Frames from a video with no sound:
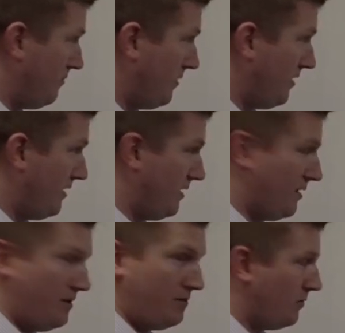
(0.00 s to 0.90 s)

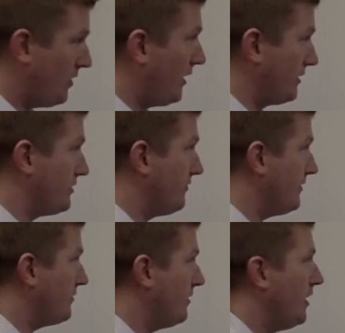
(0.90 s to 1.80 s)
the conic
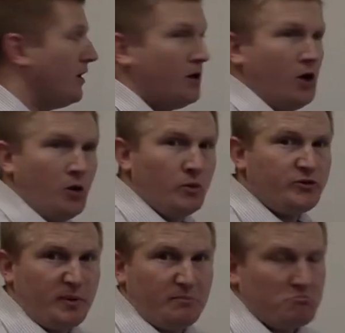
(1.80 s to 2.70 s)
surface, which
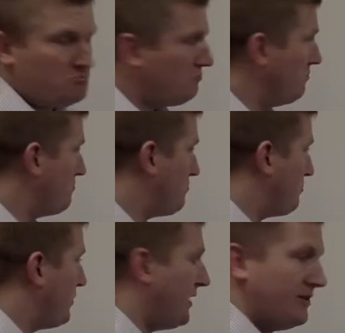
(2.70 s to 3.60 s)
would be
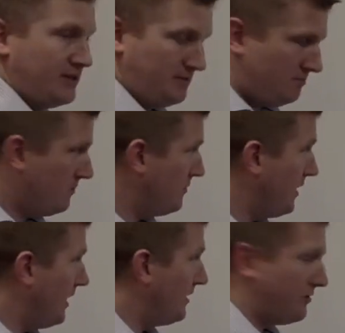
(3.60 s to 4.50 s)
pretty easy
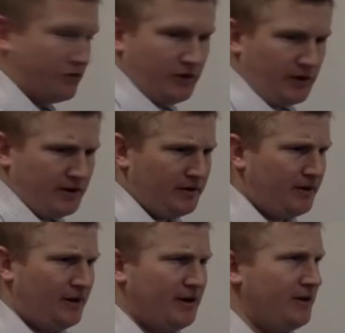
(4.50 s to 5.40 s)
to show, and
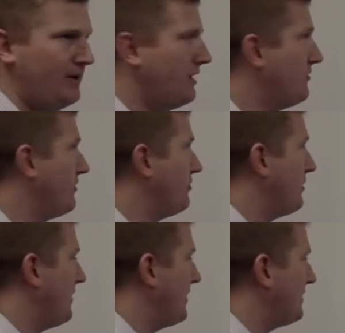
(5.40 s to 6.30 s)
he does a good job
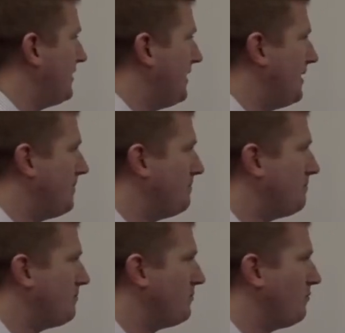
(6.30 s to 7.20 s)
of that.
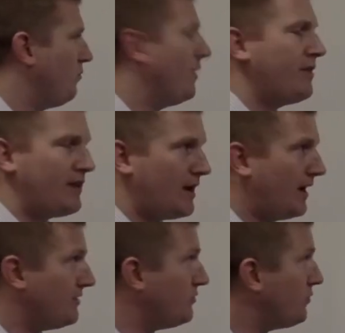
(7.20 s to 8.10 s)
One thing that
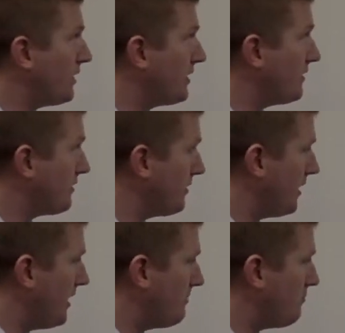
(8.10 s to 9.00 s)
I do want
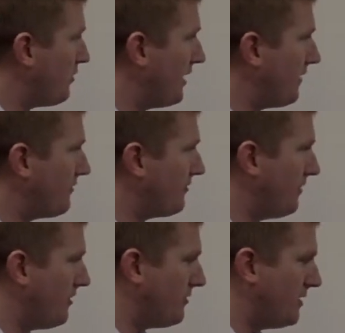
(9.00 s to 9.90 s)
to point out,
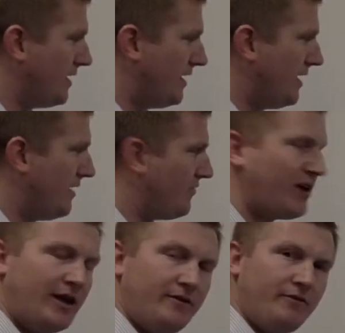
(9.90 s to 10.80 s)
though, is
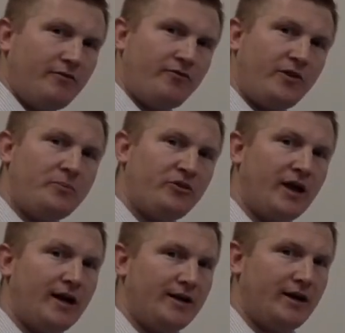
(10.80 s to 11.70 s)
kind of the flip
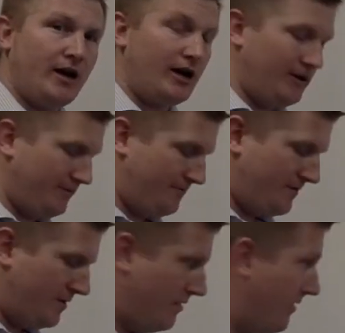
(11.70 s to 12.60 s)
side of
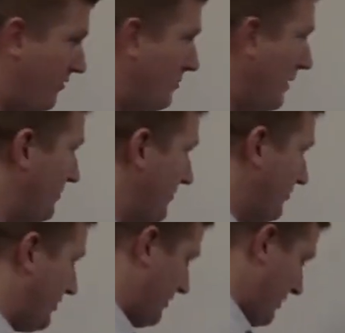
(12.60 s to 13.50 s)
this proposition.